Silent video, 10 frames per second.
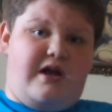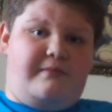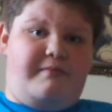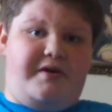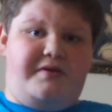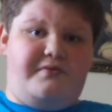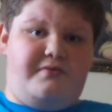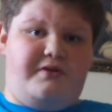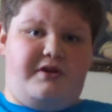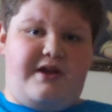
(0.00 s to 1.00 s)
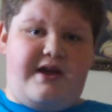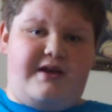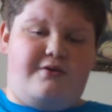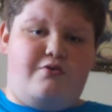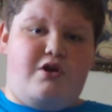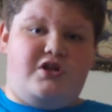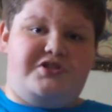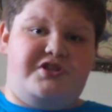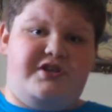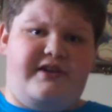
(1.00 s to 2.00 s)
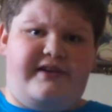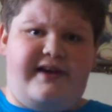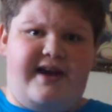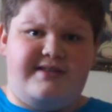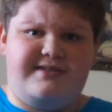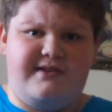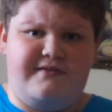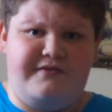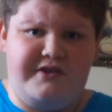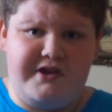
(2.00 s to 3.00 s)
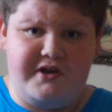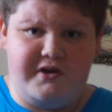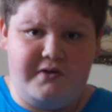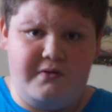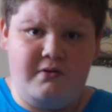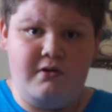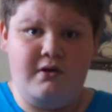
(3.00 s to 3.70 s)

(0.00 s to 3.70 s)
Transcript: I'm gonna be doing question and answer video.